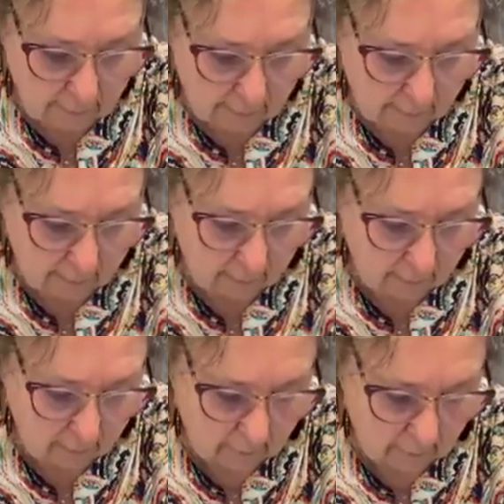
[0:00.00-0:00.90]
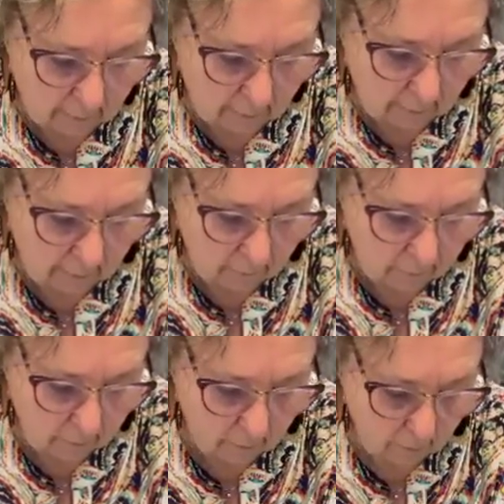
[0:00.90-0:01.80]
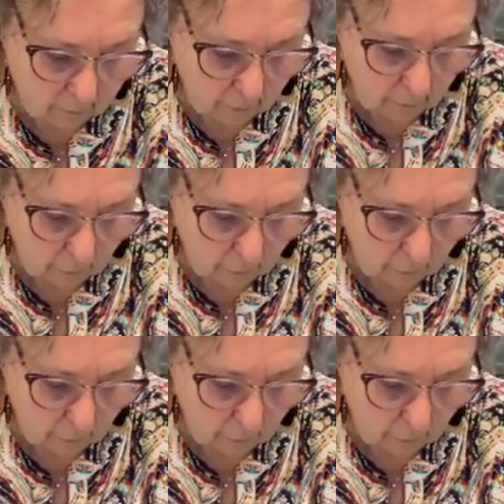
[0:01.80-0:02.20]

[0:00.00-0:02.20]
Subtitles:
and have them